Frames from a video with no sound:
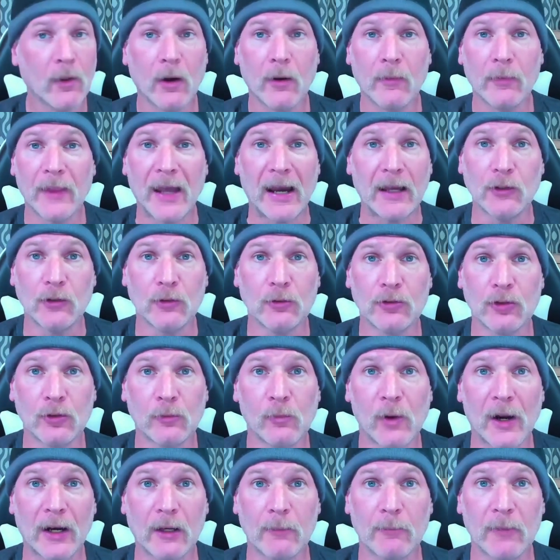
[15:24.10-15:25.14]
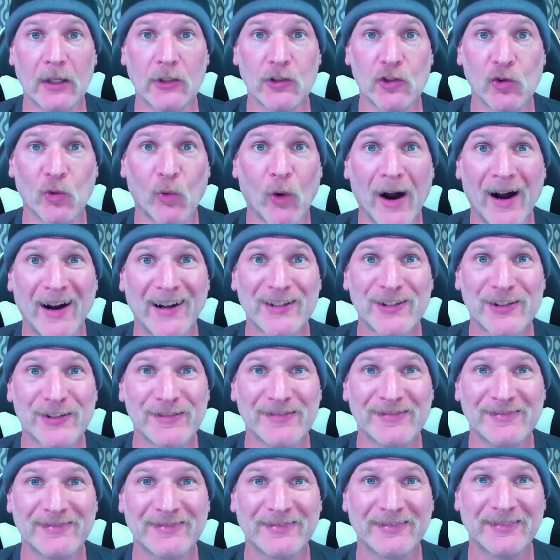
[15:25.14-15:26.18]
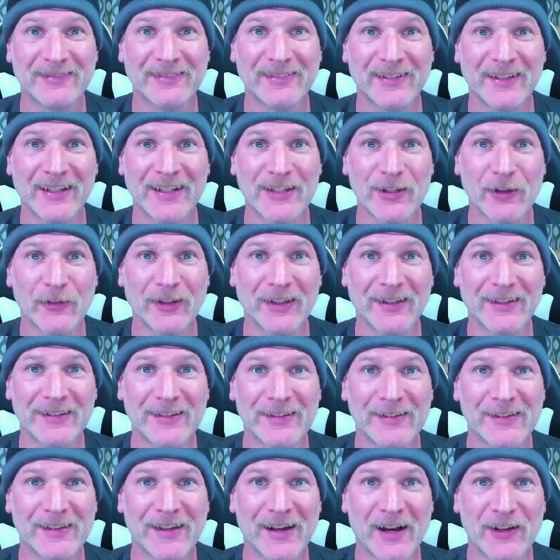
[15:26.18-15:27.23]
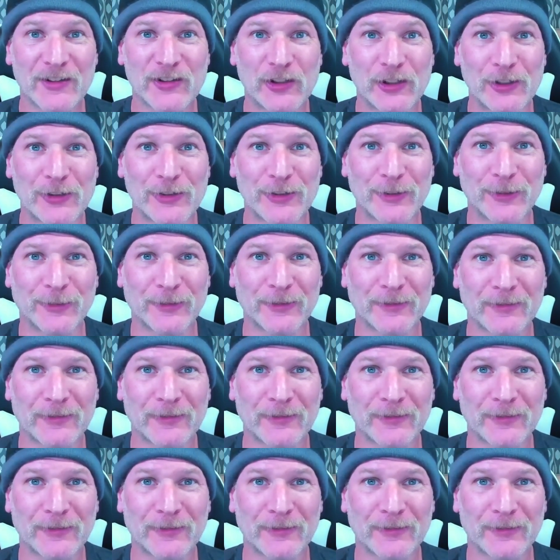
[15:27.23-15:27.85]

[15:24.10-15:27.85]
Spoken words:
that YouTube recommends you watch. Until then, I'll see you soon.